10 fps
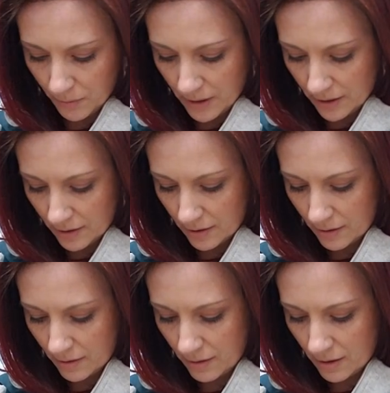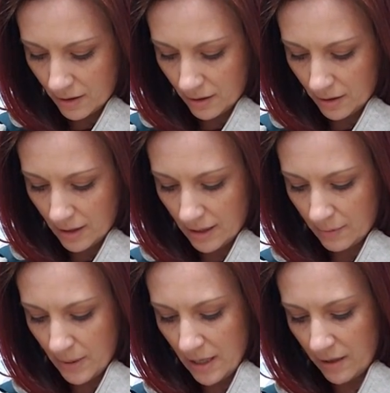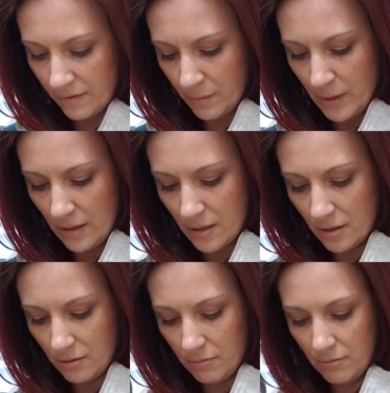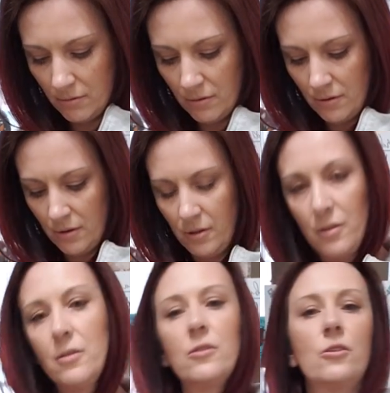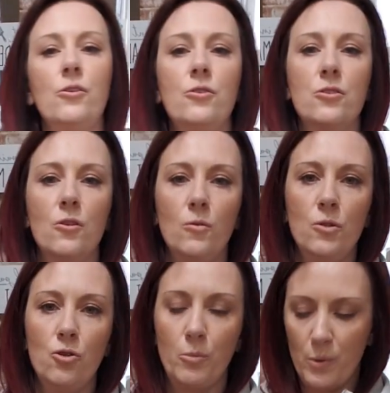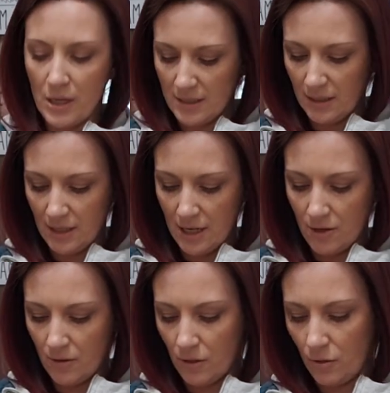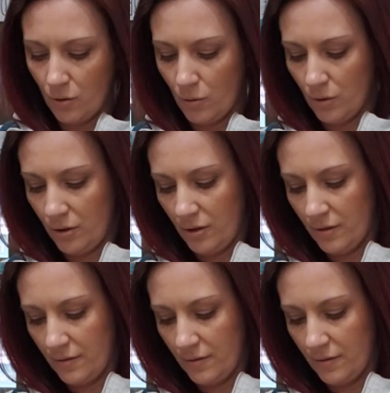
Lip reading: with, like the back of a pencil. So you're just going to press it down and hold.